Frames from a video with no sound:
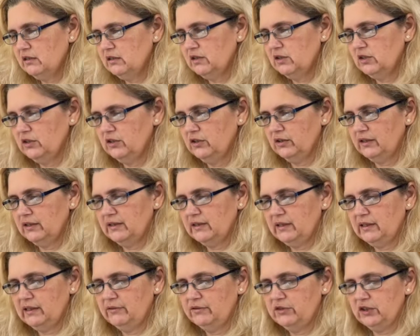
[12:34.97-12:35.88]
So this
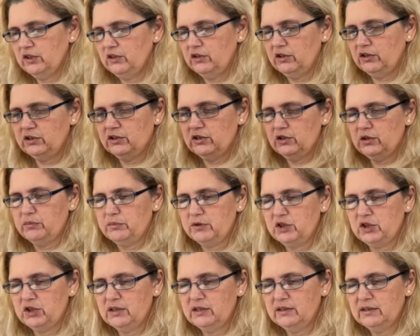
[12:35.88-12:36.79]
gives you those
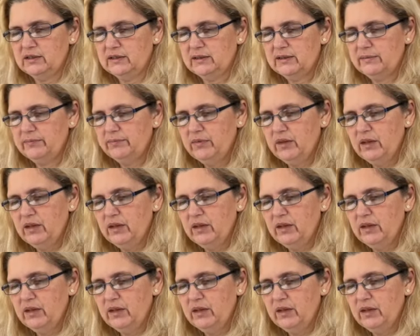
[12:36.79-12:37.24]
options.